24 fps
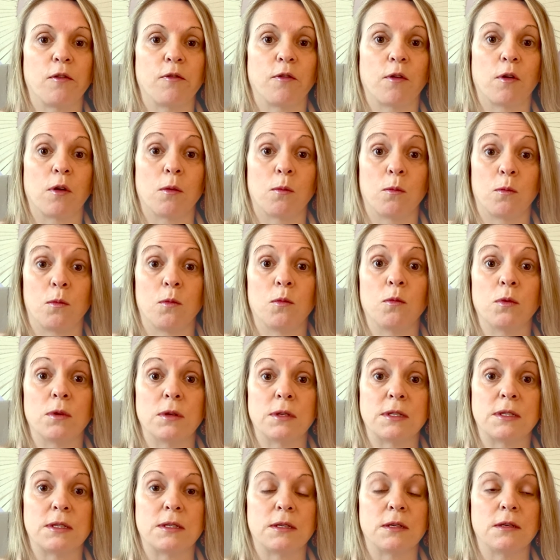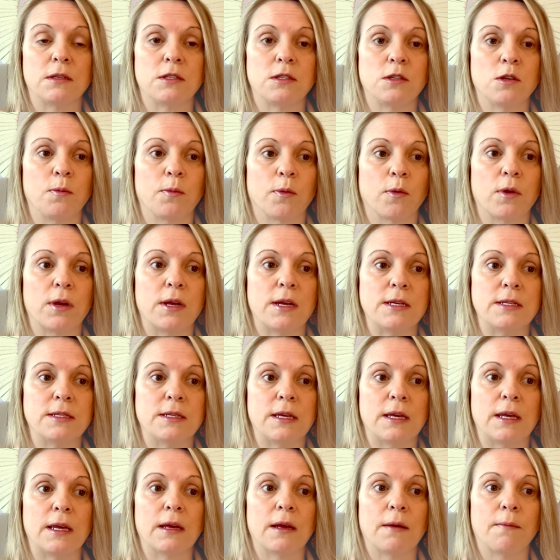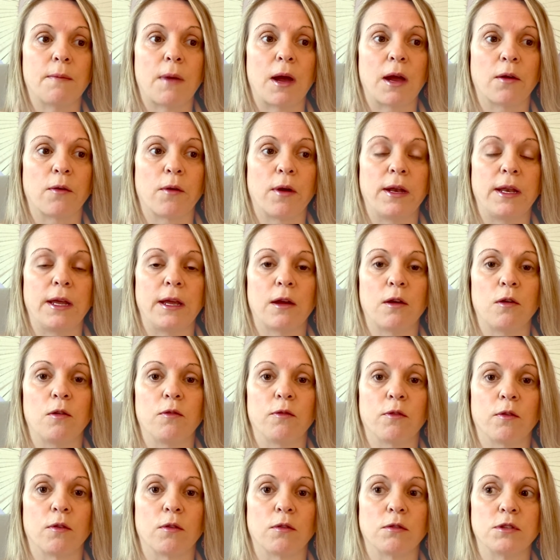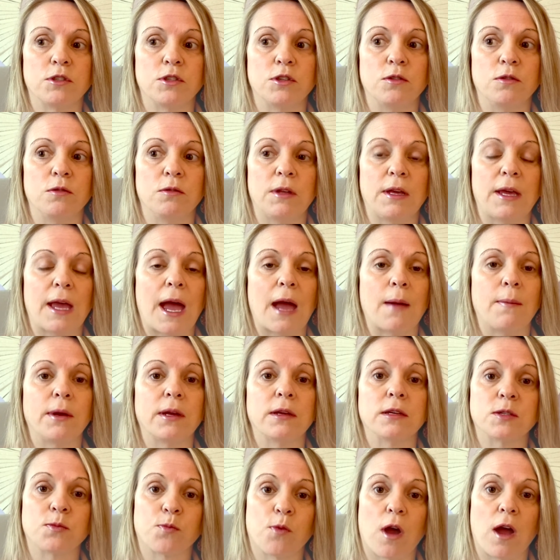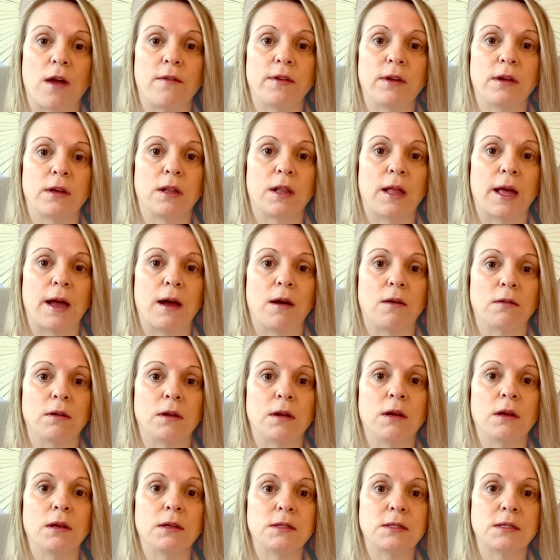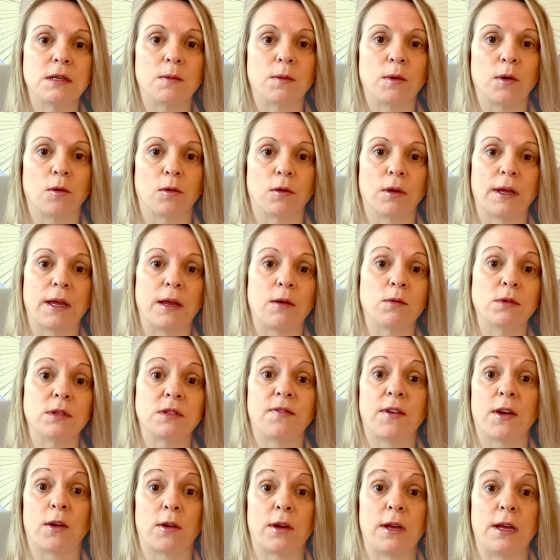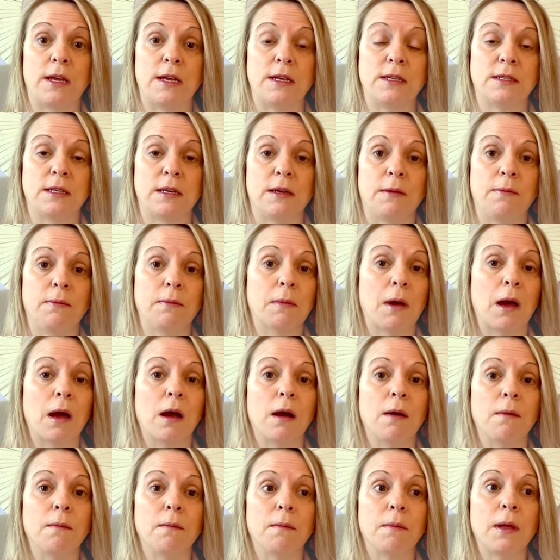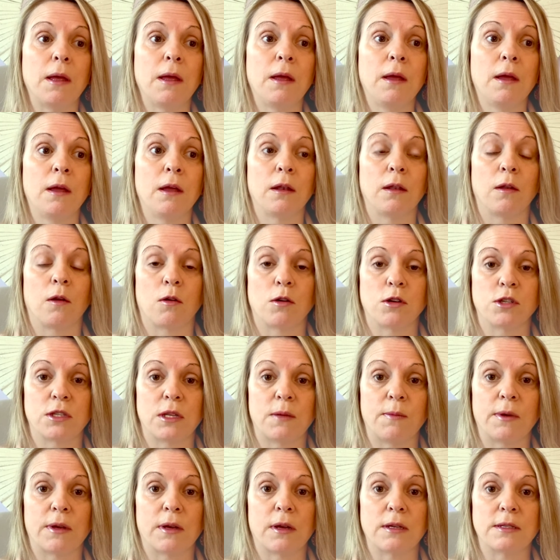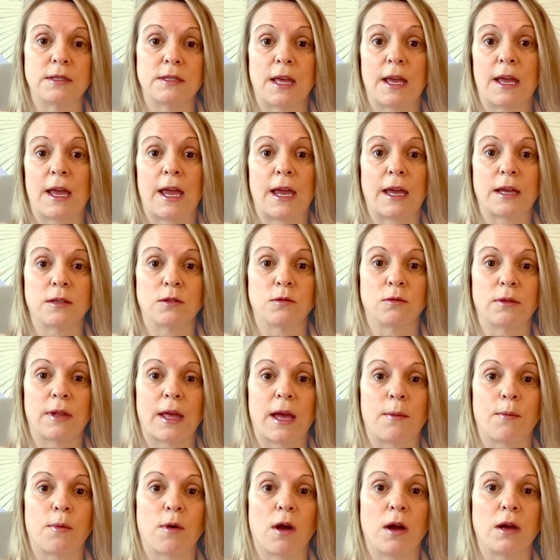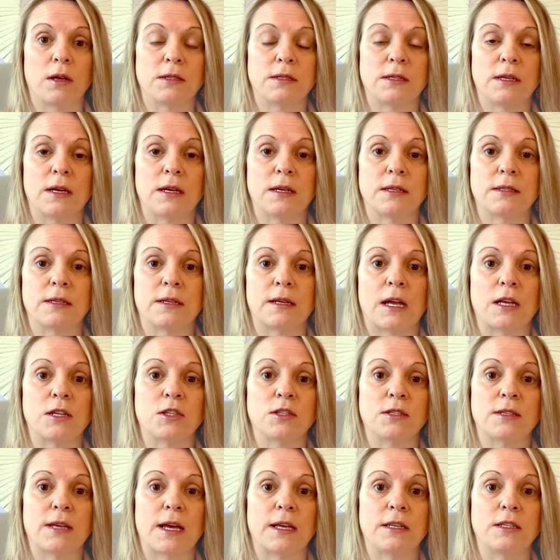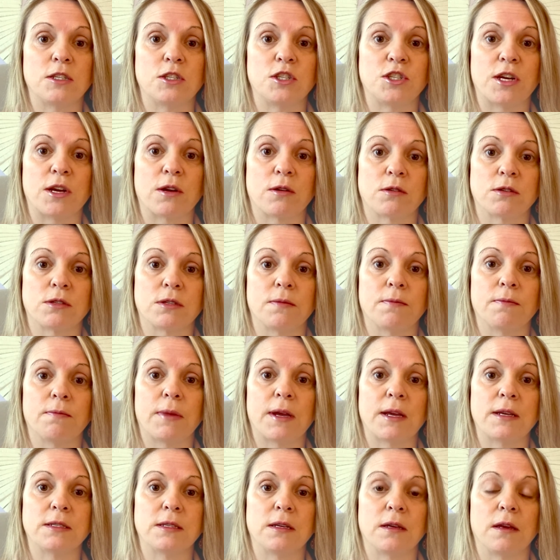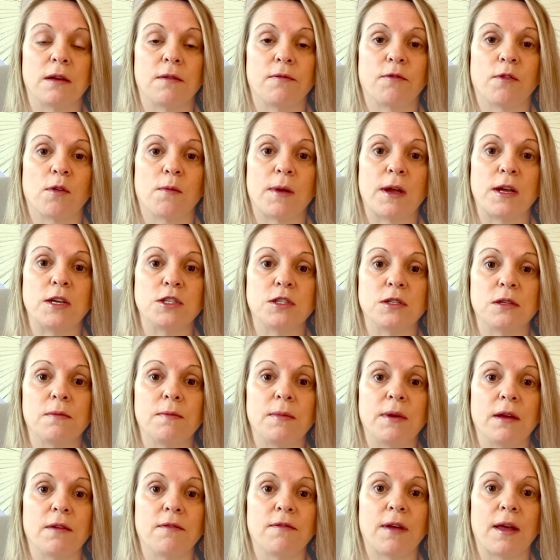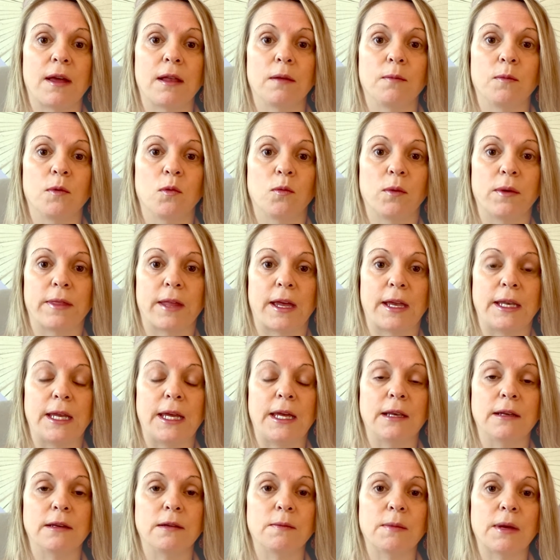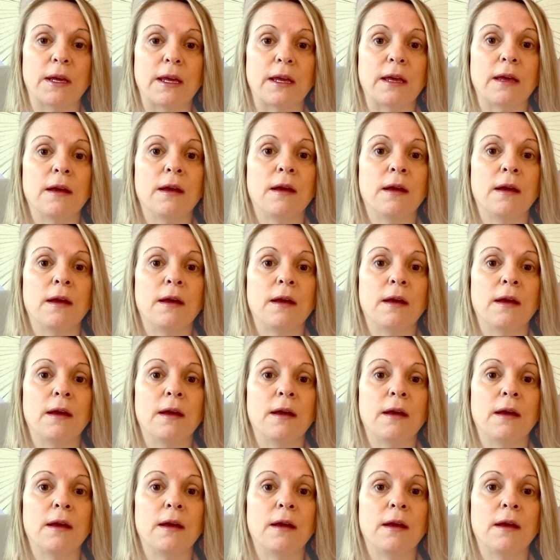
firm was super easy. Migrating over to the Abacus private cloud similarly was very easy, largely because they handled that process and I just had to share some basic information and be available when they needed me.